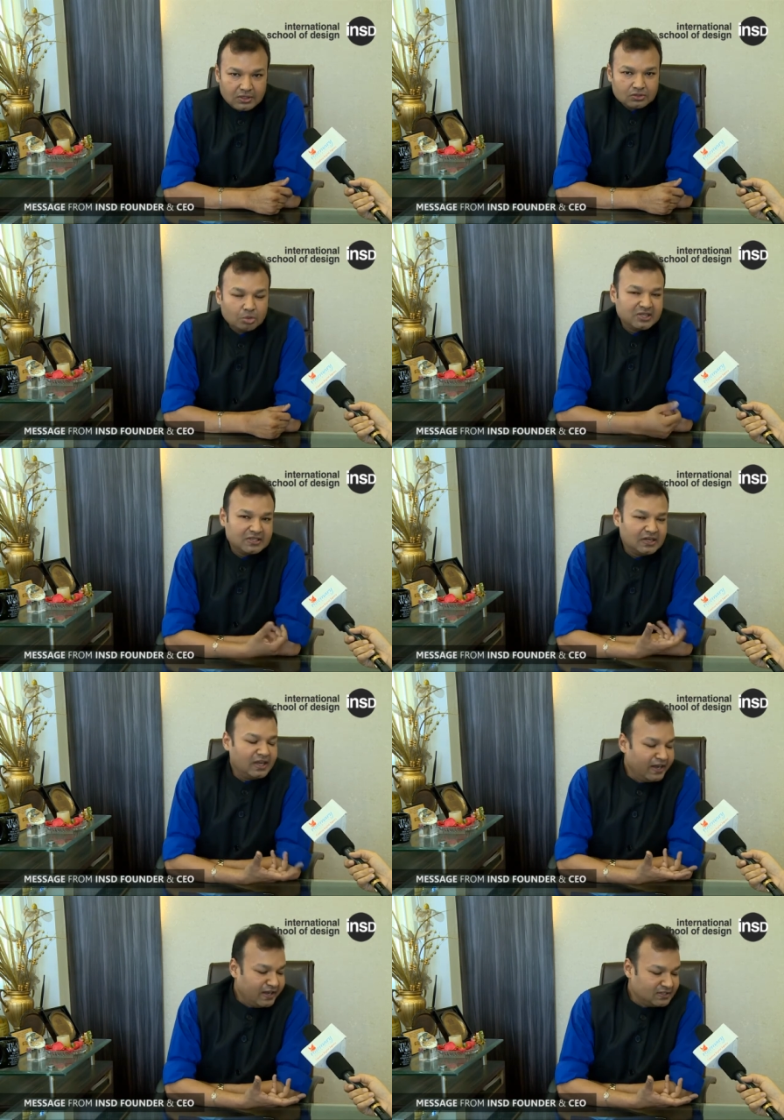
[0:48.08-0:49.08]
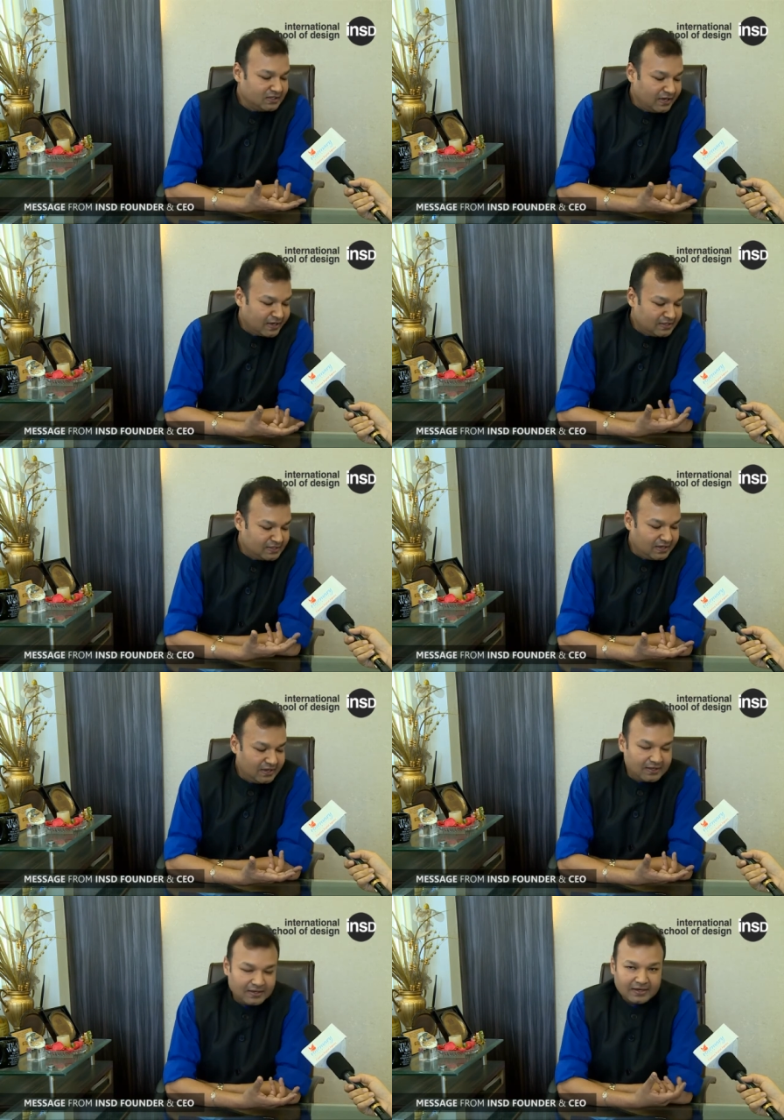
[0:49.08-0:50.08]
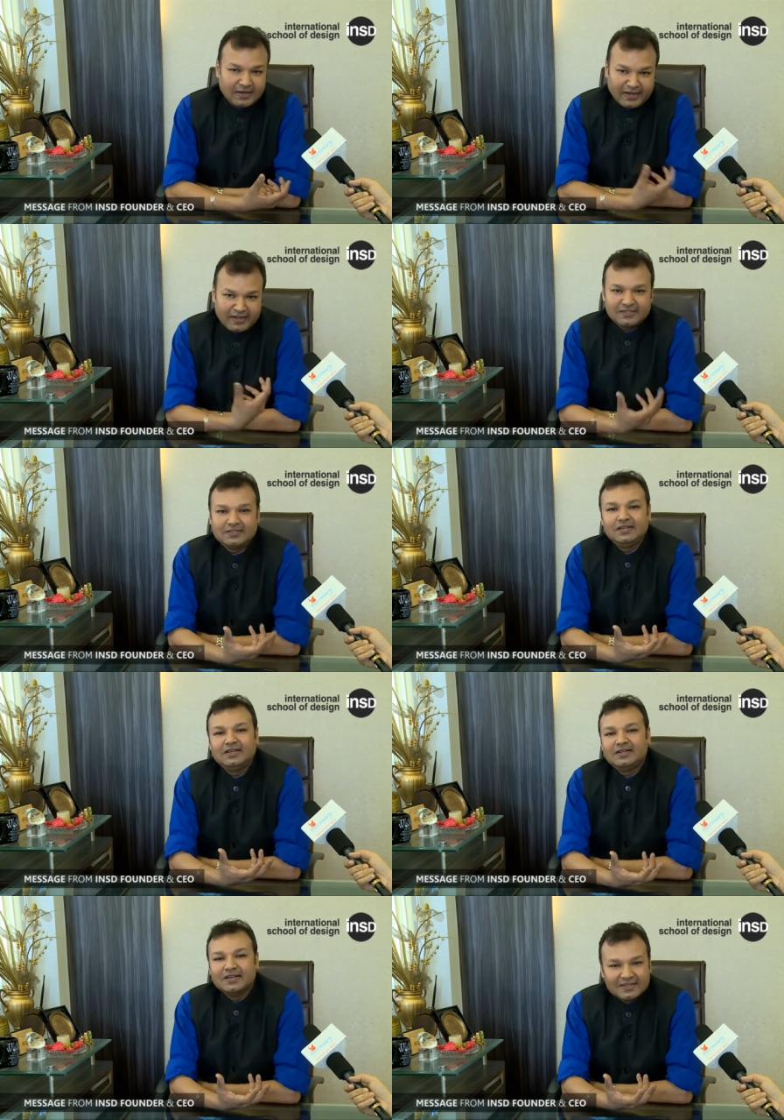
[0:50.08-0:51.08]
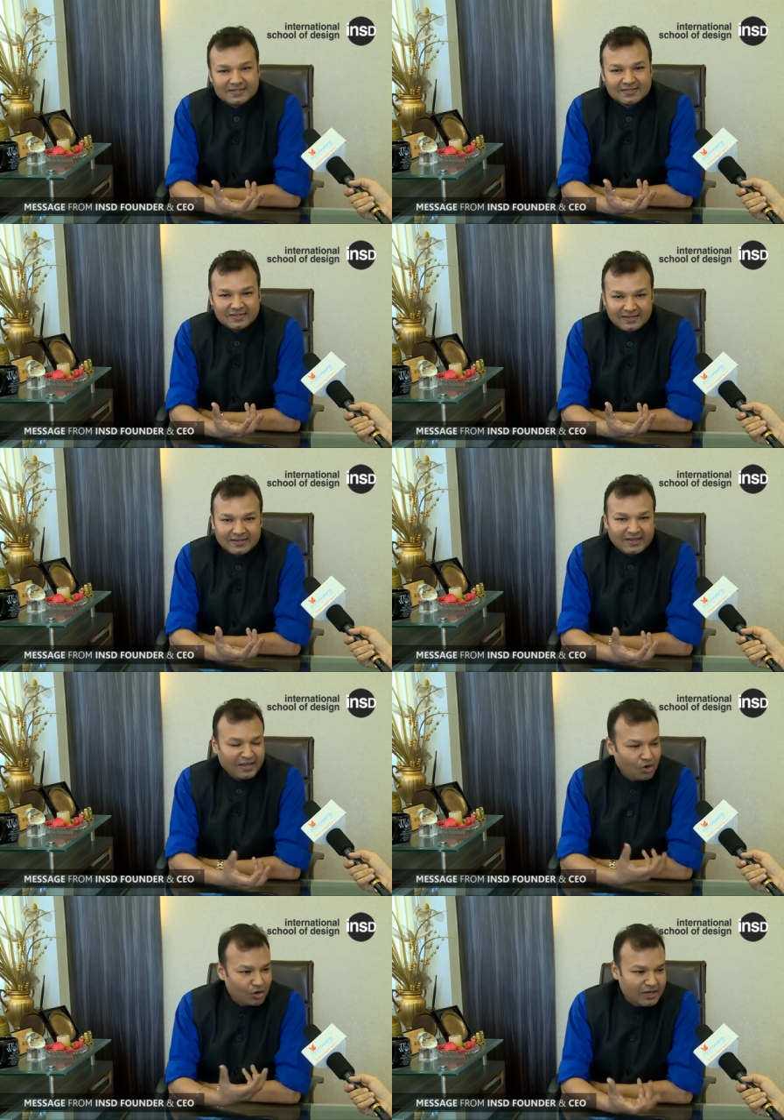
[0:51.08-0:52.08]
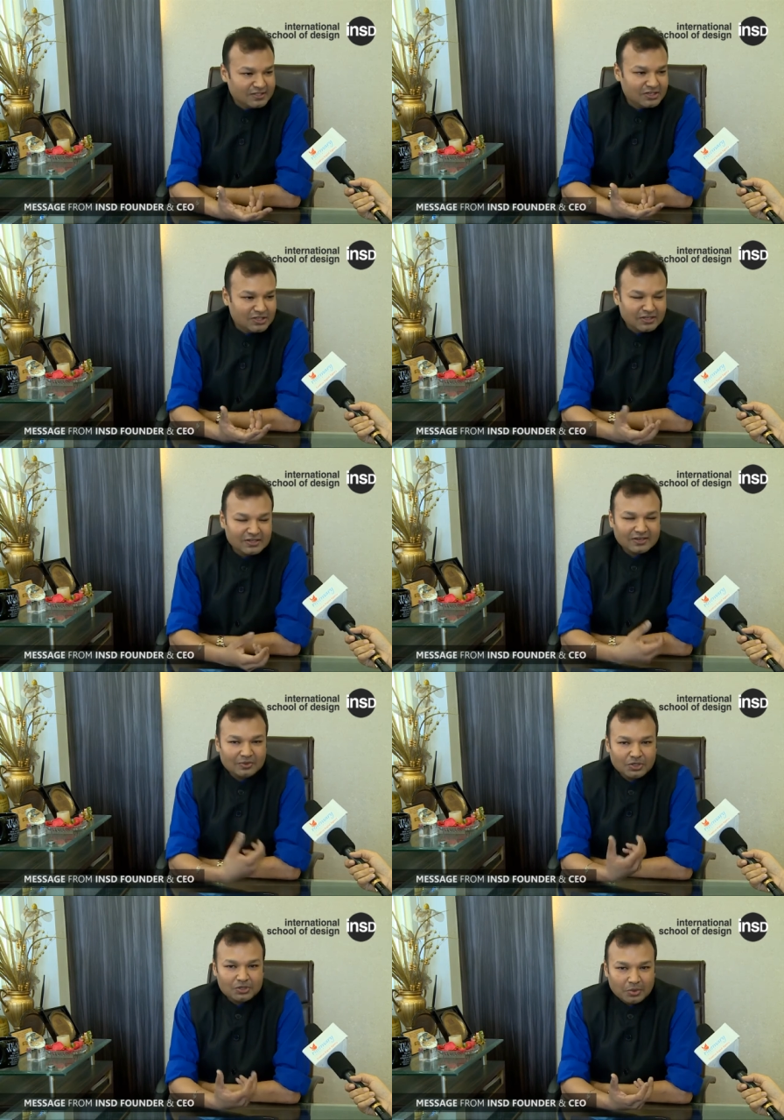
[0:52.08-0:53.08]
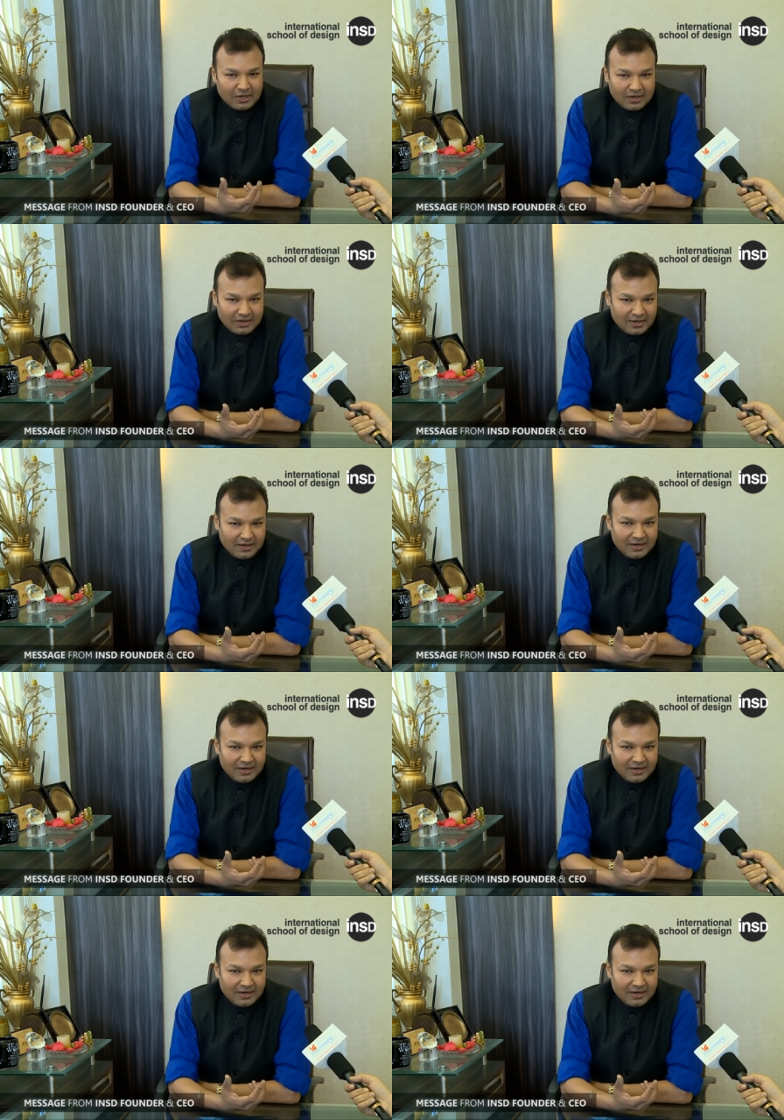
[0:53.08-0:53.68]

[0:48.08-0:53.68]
So basically INSD, I can say INSD is an organization which will